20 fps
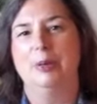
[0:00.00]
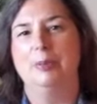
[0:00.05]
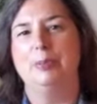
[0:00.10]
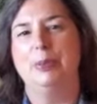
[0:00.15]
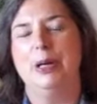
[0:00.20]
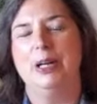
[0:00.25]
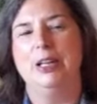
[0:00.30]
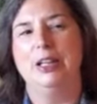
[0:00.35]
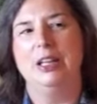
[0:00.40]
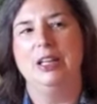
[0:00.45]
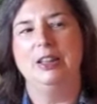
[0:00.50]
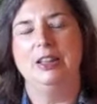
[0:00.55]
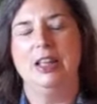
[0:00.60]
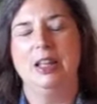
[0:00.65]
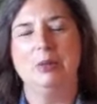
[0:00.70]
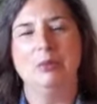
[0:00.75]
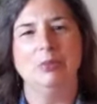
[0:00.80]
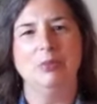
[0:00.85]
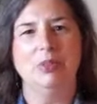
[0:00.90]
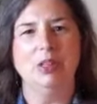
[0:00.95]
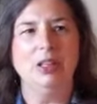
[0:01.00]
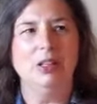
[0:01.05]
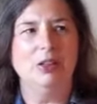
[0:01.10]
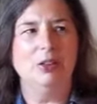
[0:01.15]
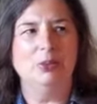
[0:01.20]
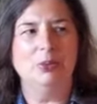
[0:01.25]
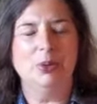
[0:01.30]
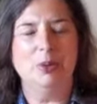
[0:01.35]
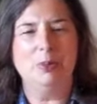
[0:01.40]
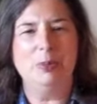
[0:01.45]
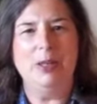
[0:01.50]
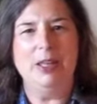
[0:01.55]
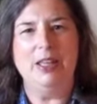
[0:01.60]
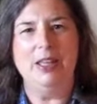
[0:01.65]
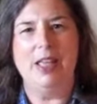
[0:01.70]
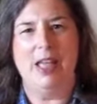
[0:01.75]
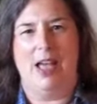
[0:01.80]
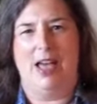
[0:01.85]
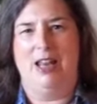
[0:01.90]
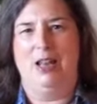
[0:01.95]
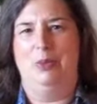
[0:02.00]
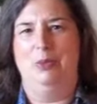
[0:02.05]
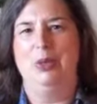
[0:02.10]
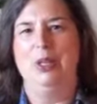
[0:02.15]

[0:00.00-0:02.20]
But then, you know, we peek at it.